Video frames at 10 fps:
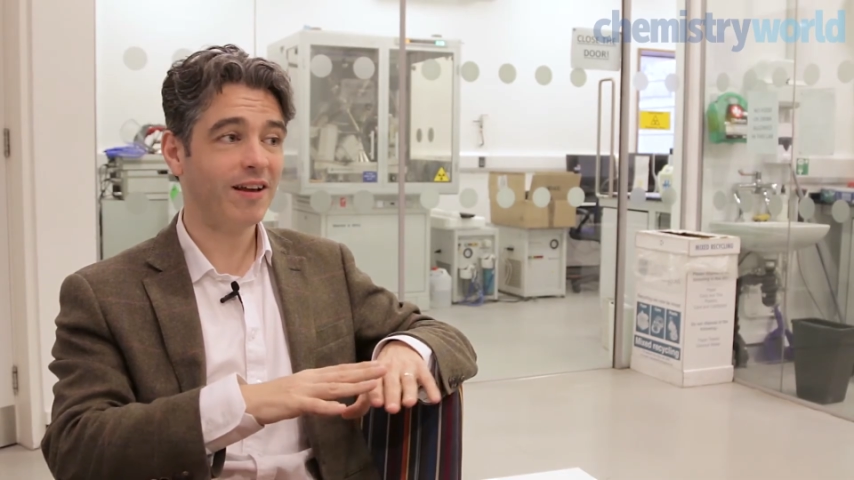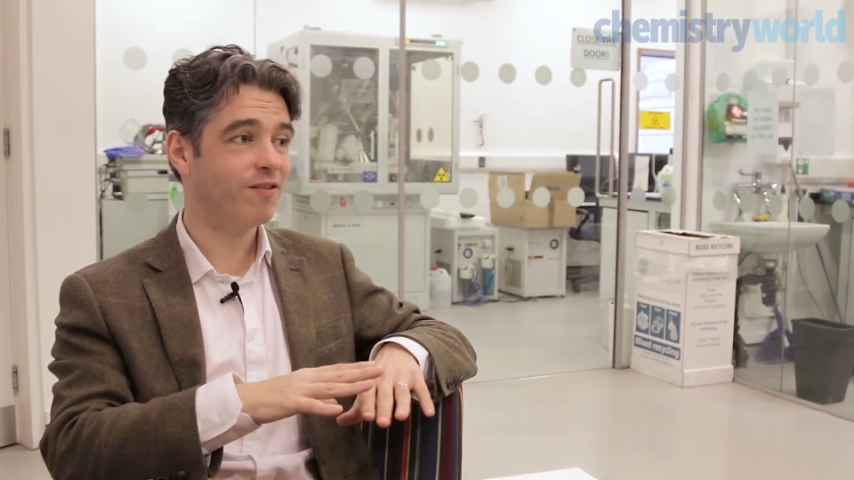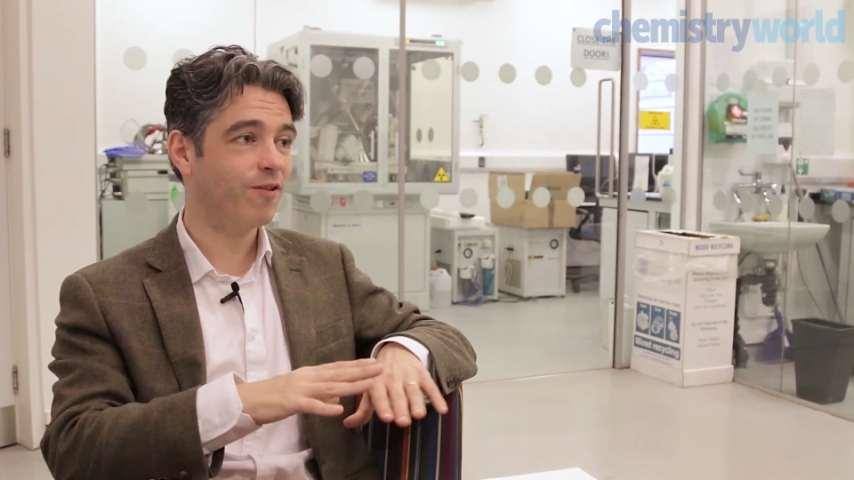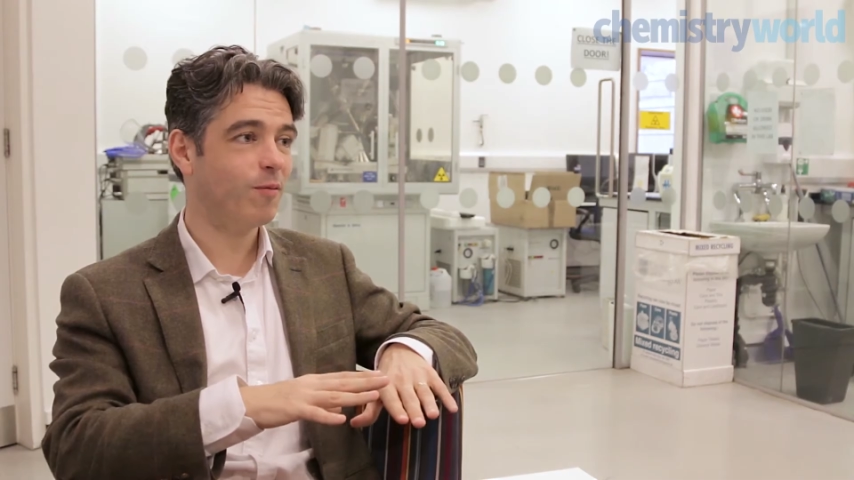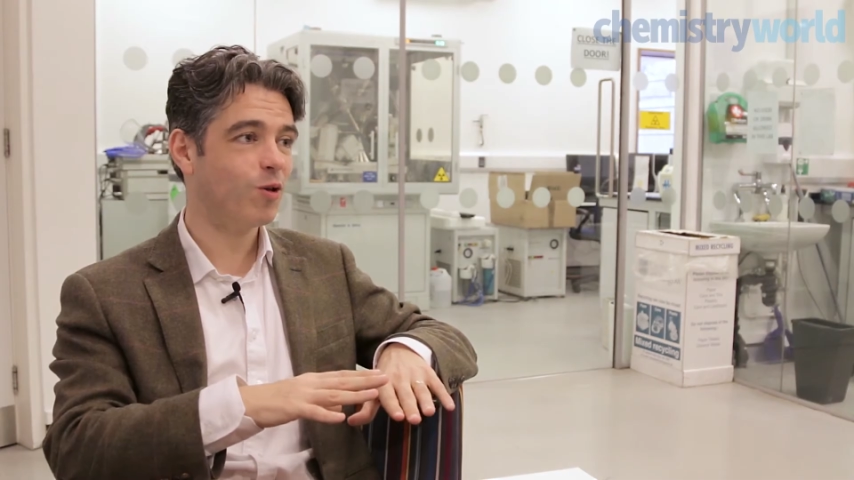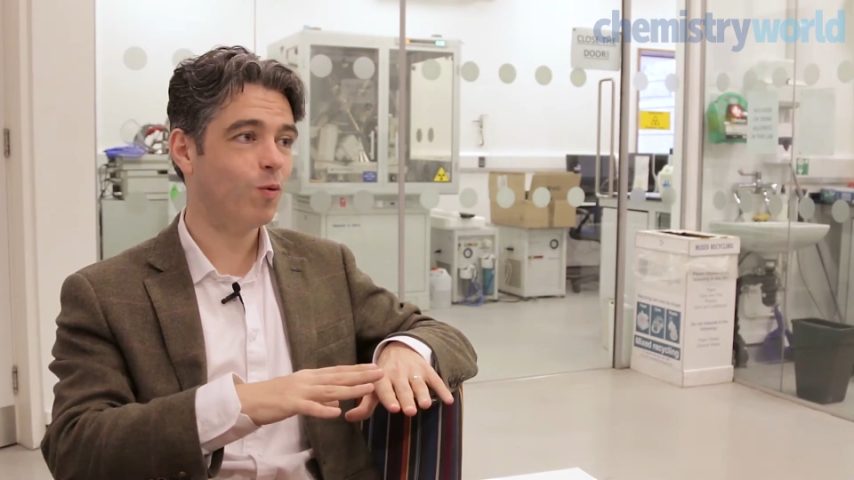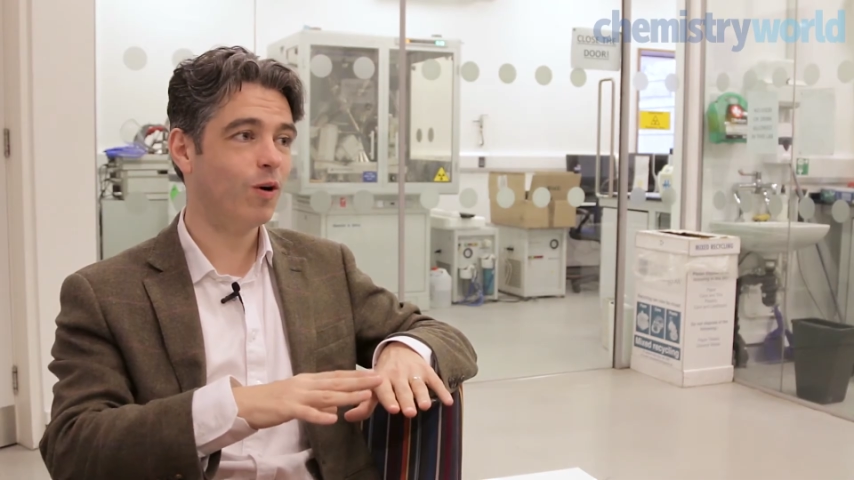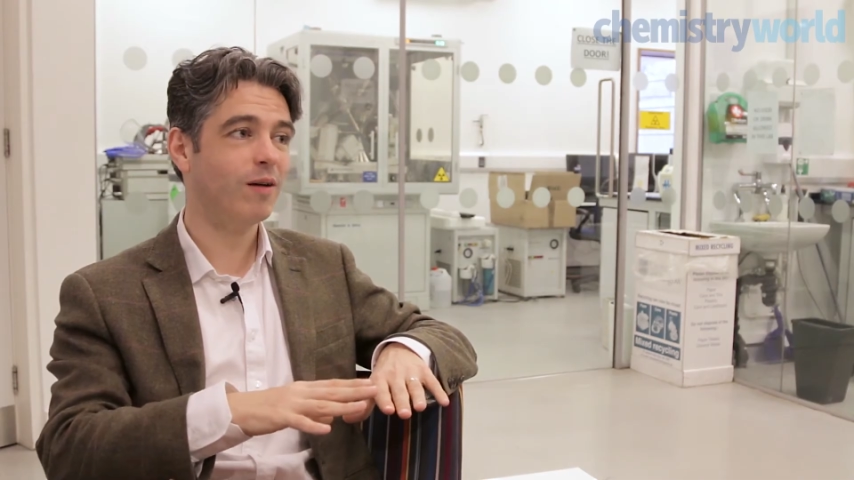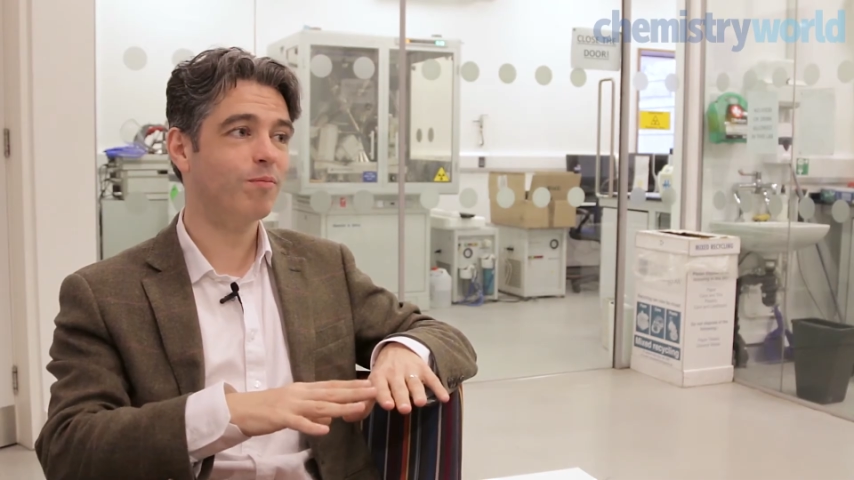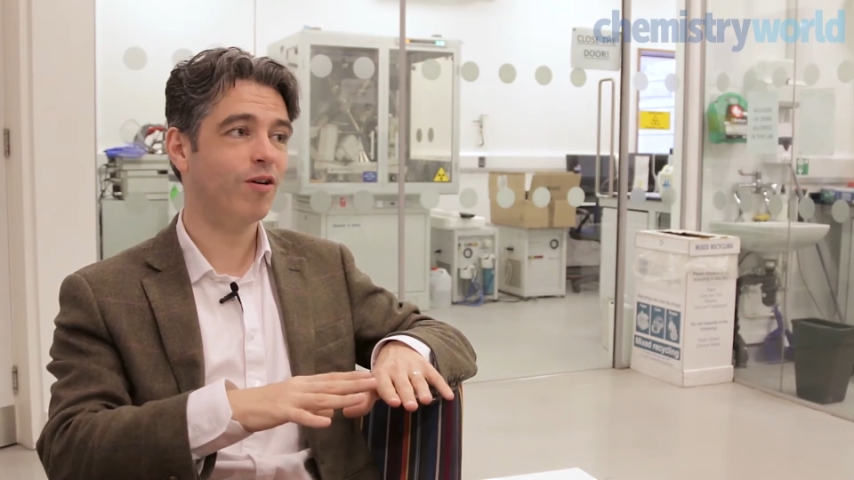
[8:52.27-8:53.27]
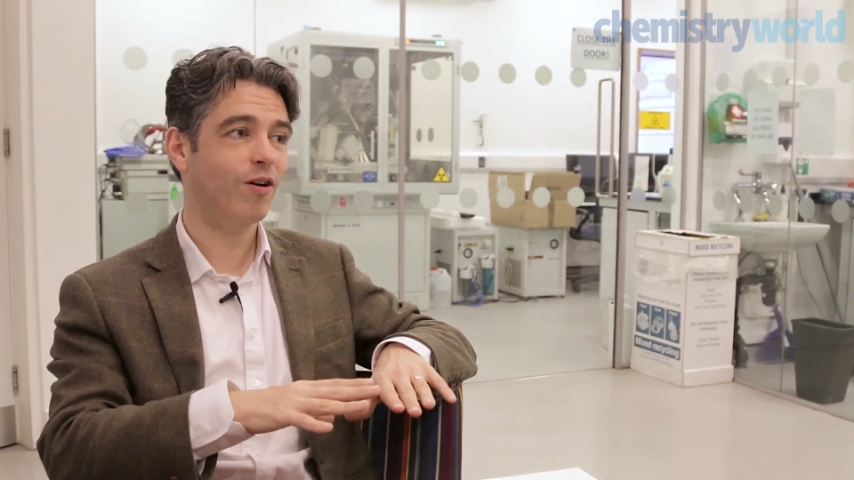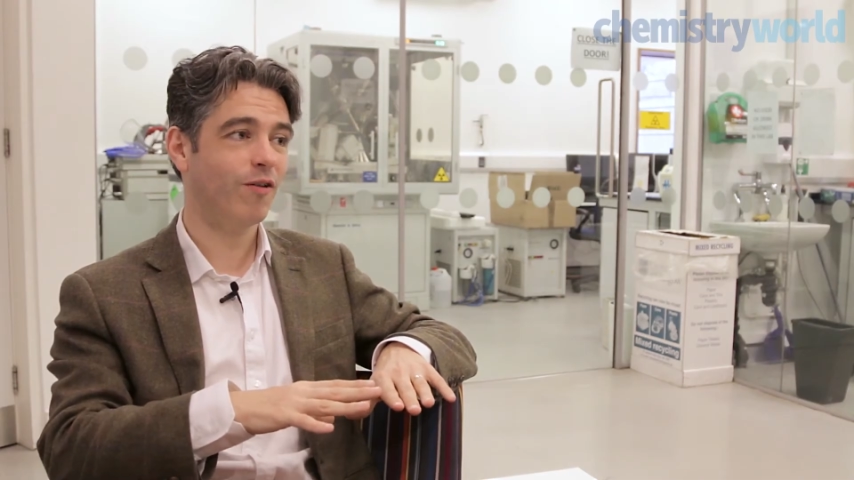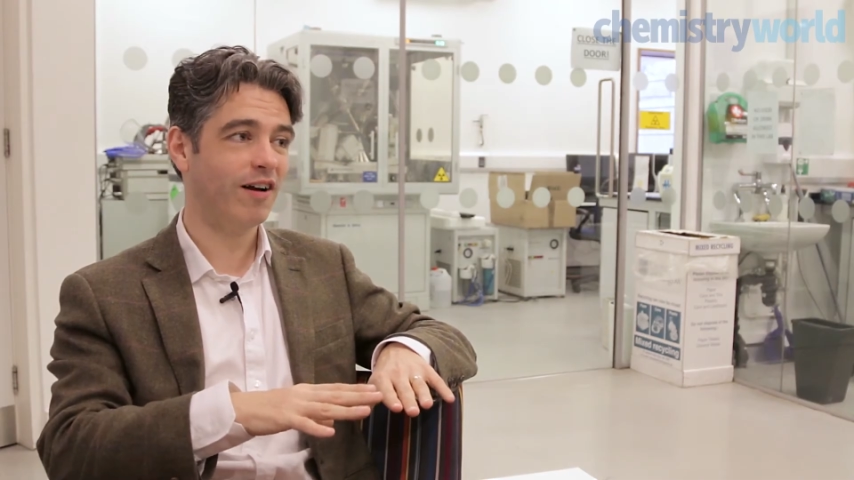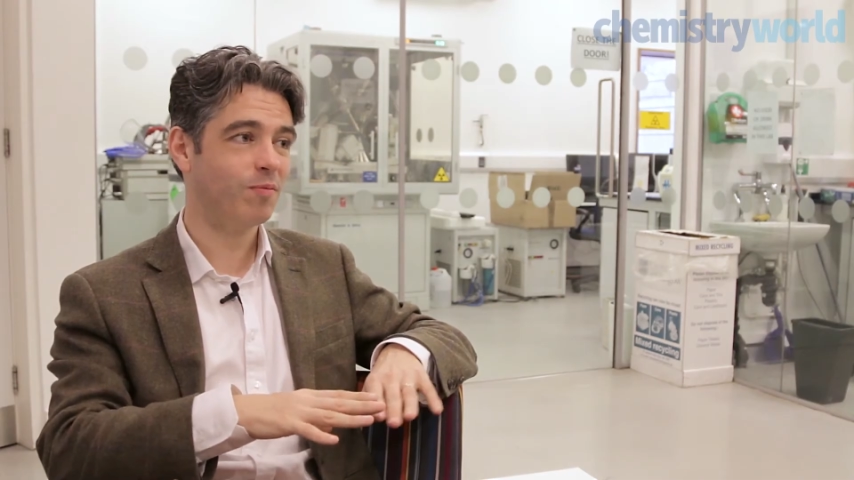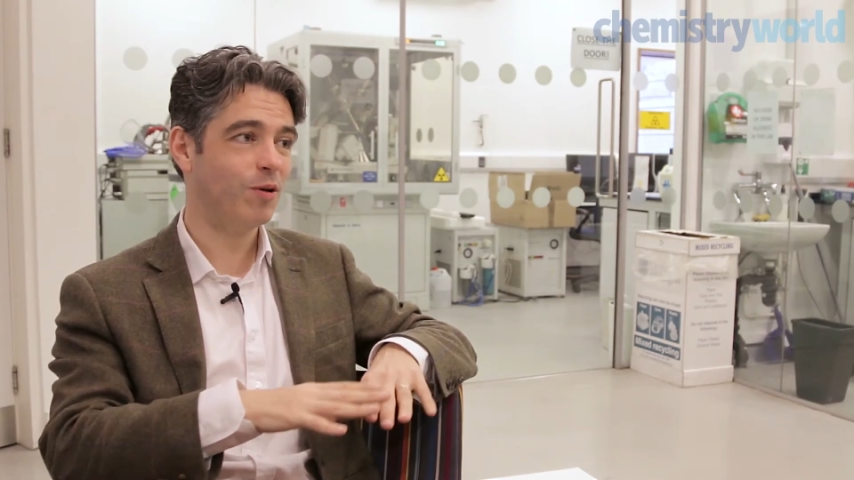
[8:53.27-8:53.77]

because it's very much work in progress,